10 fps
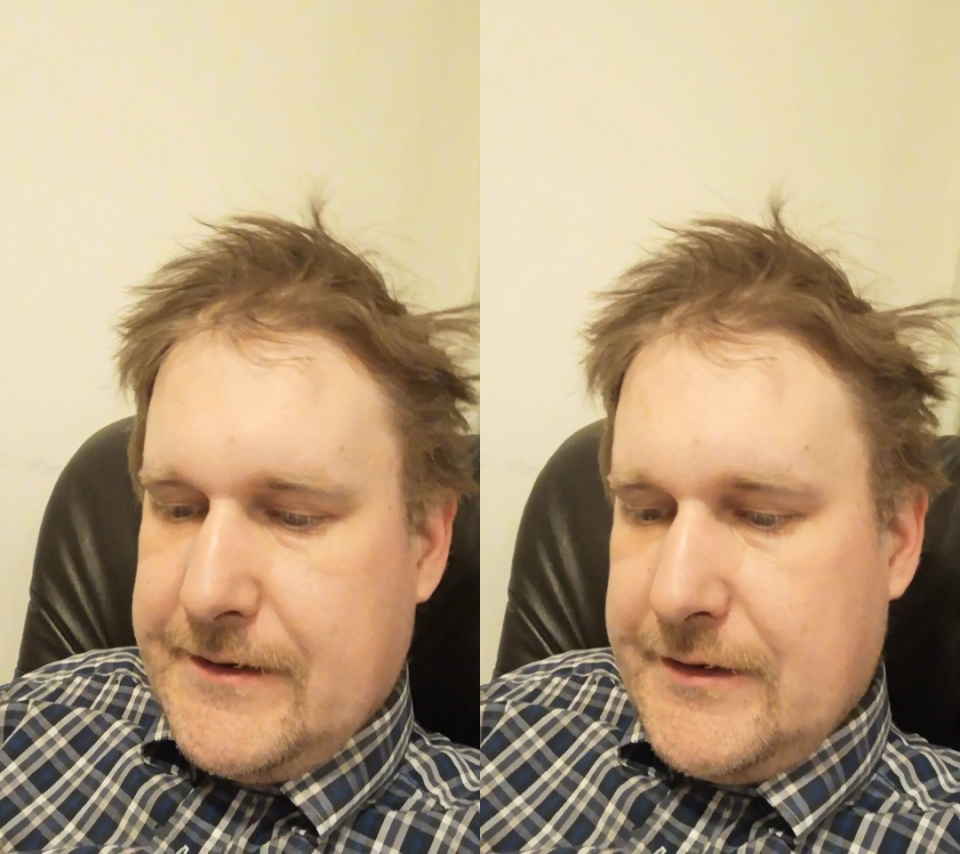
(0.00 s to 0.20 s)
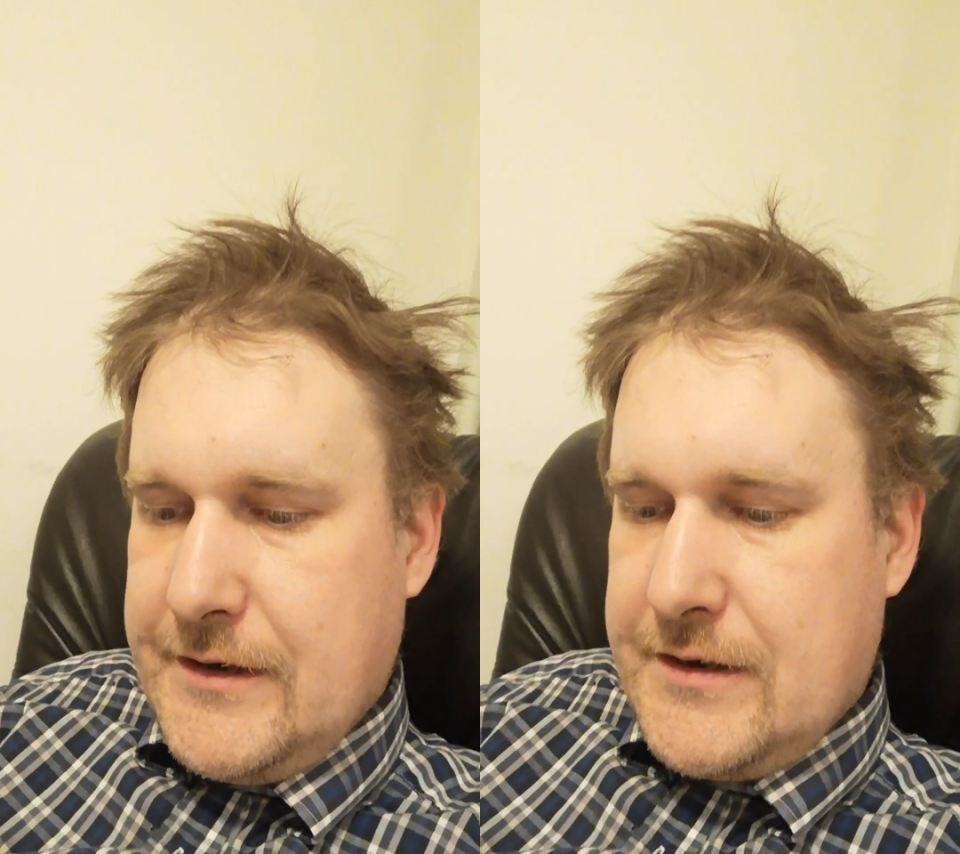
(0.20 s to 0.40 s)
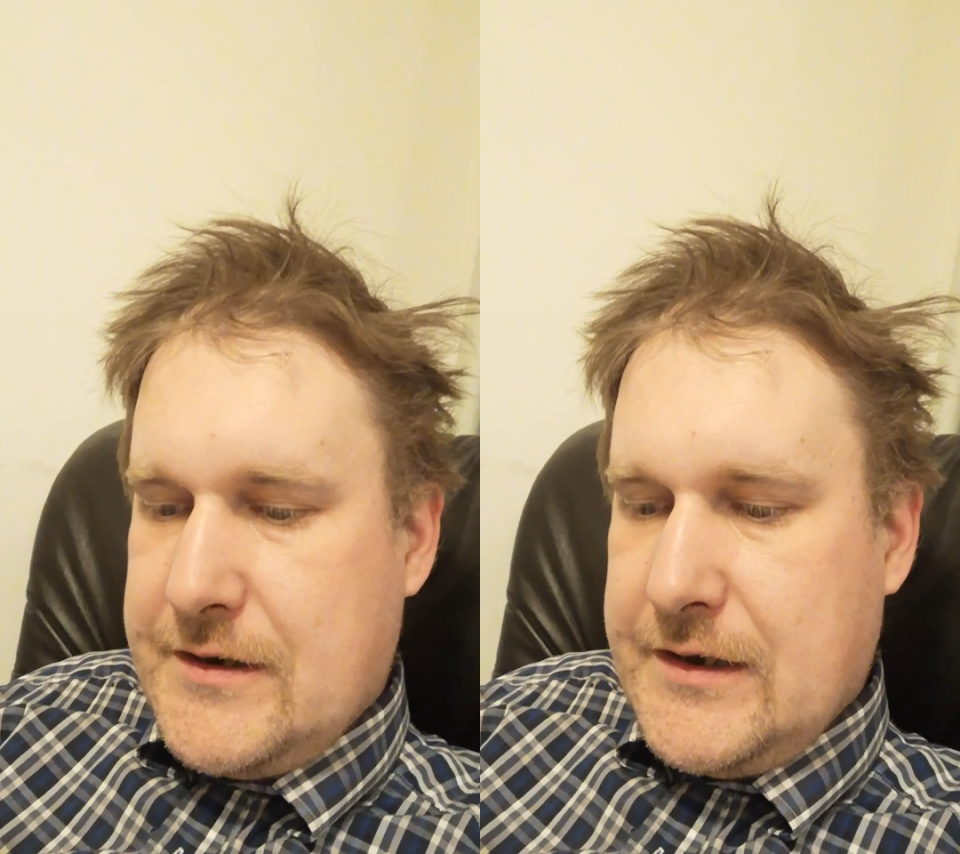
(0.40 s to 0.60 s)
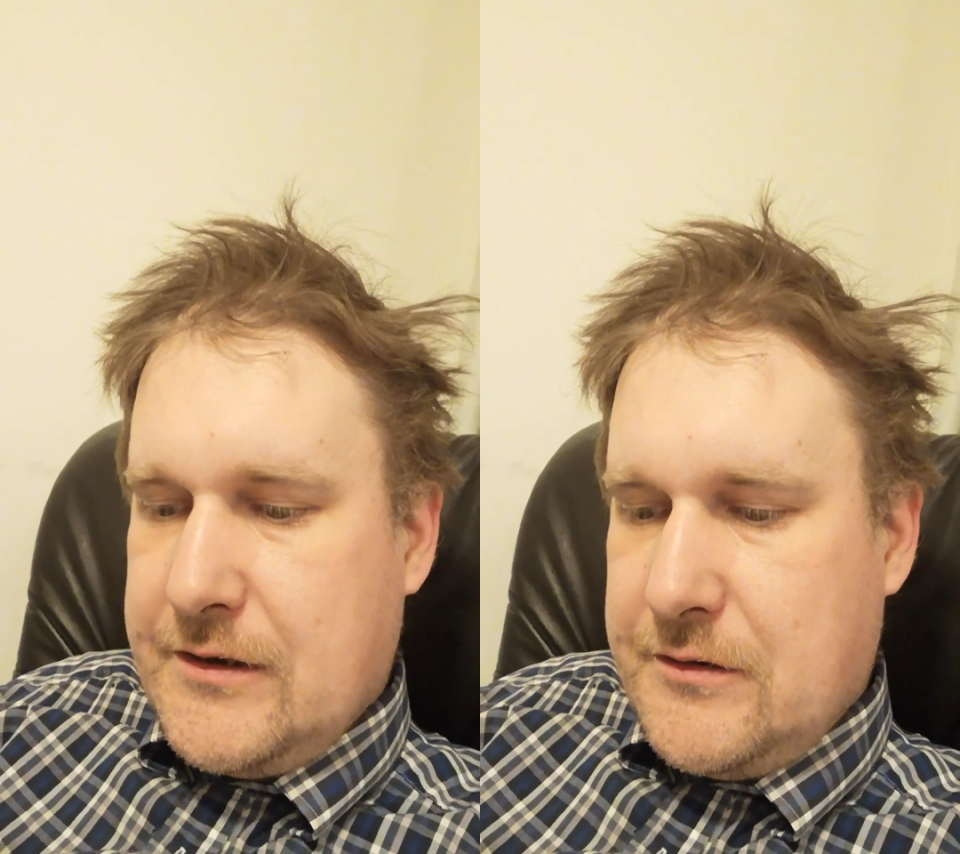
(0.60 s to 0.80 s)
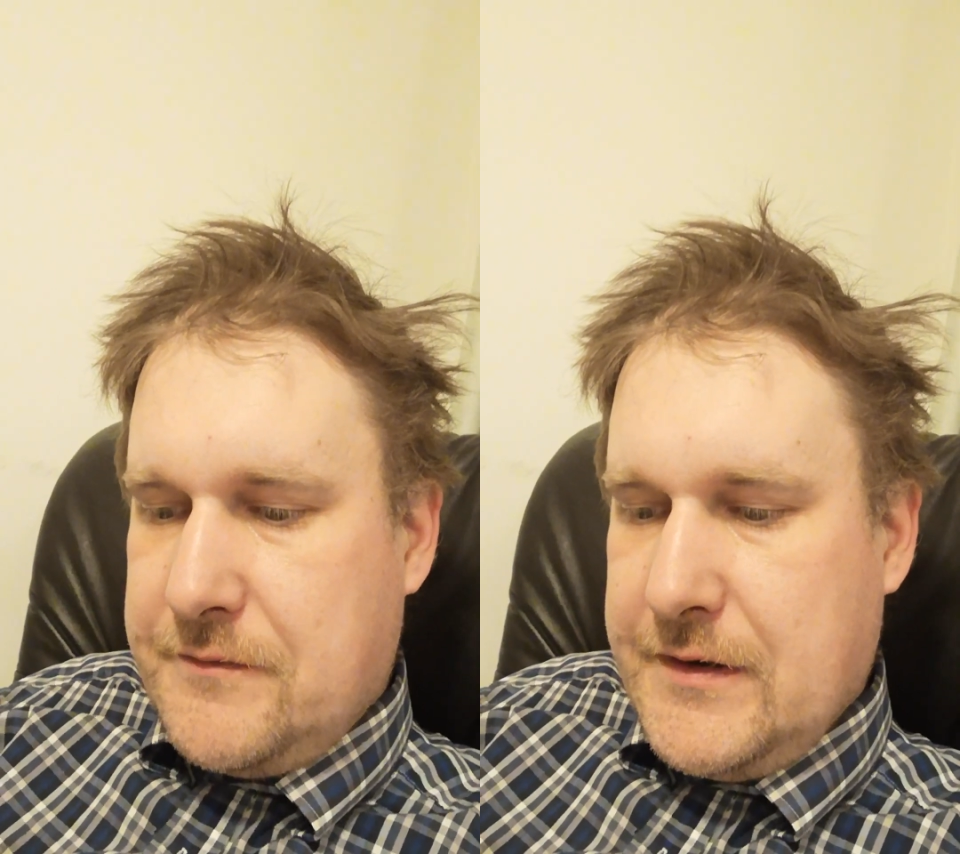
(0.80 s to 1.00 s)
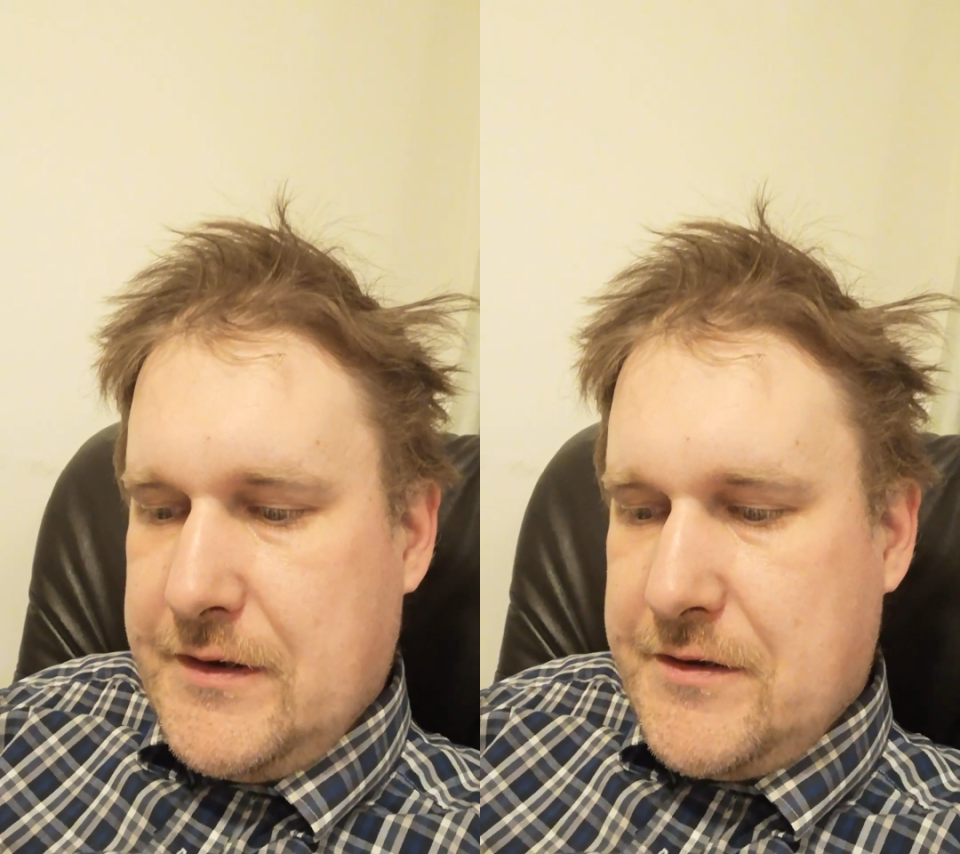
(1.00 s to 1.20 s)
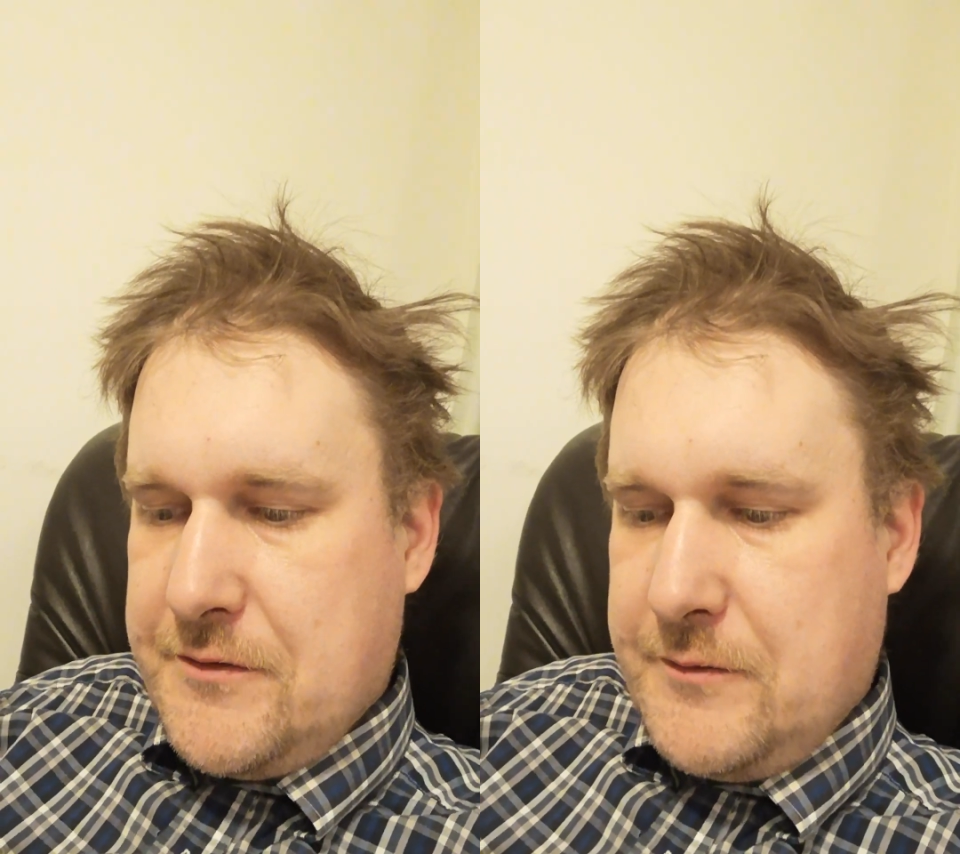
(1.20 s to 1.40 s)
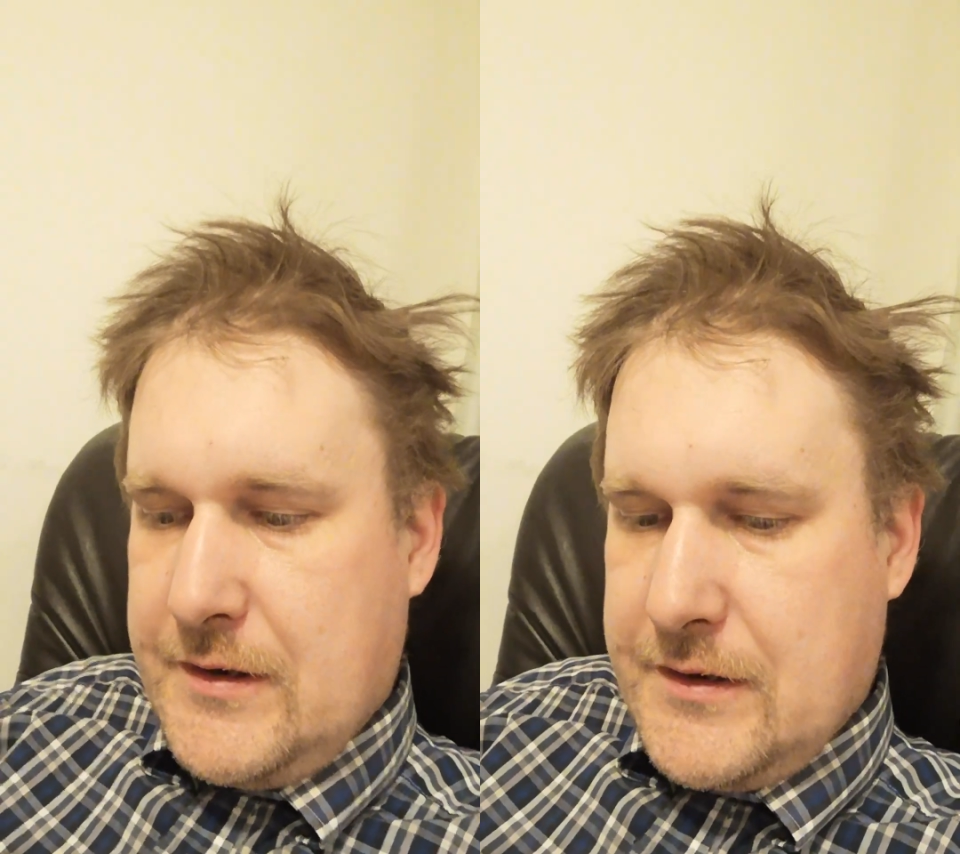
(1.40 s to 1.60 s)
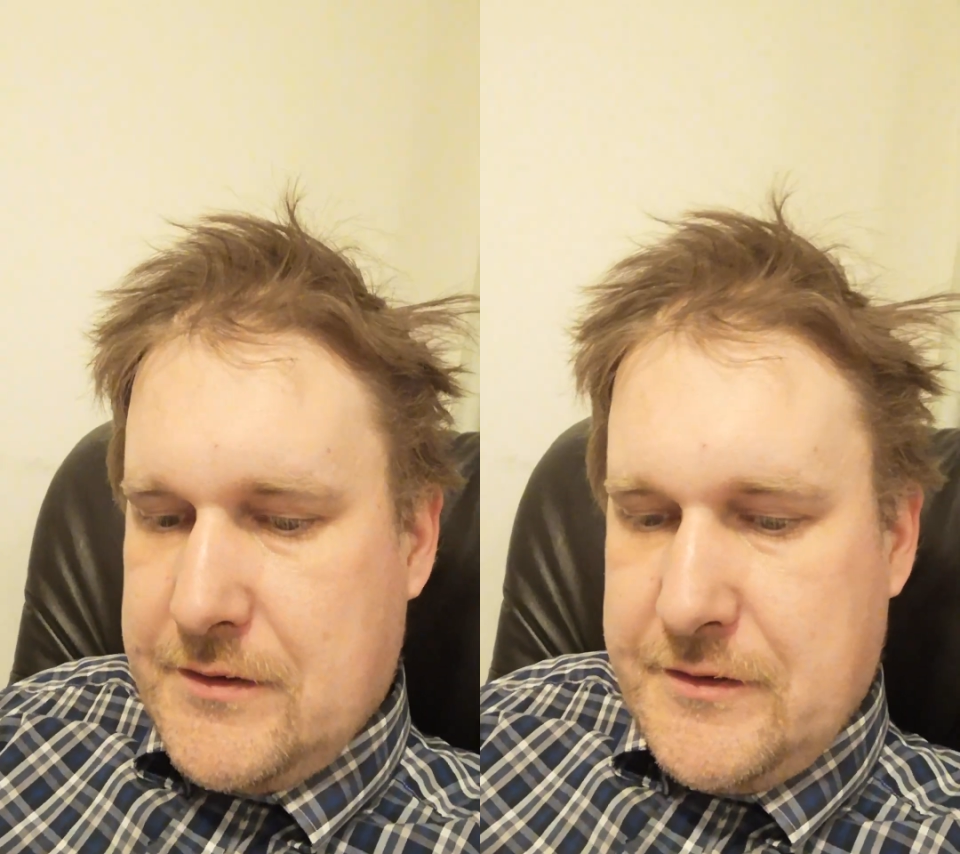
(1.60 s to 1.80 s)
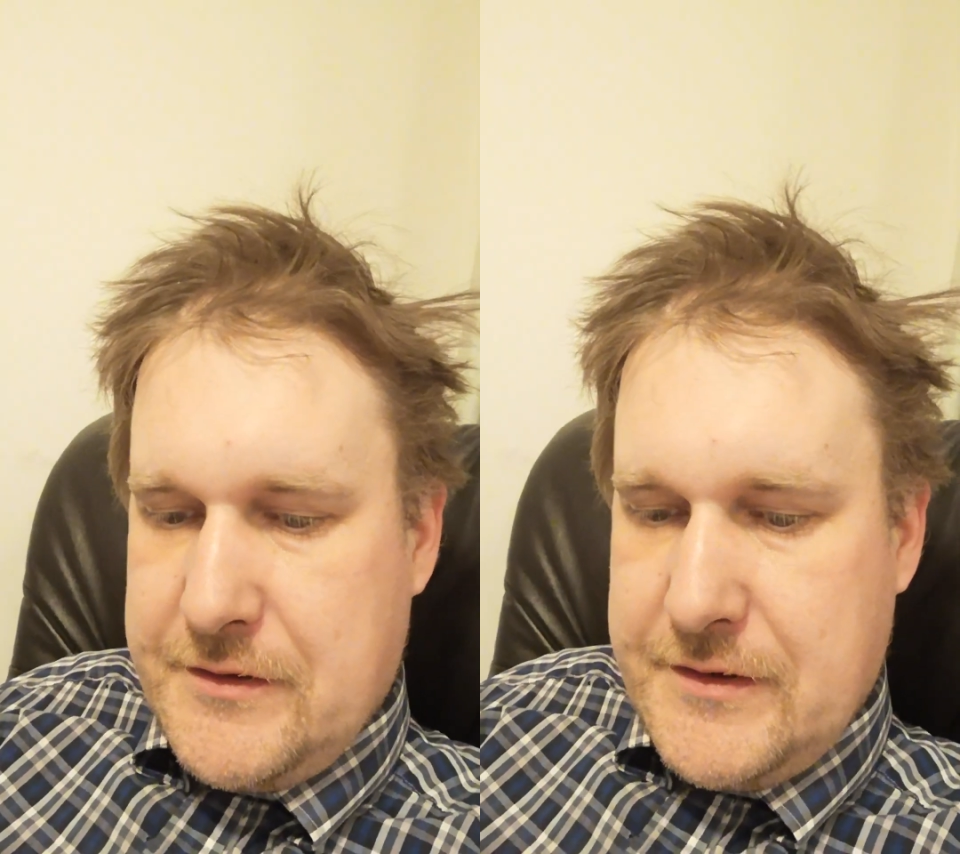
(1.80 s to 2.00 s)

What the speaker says: The set of instructions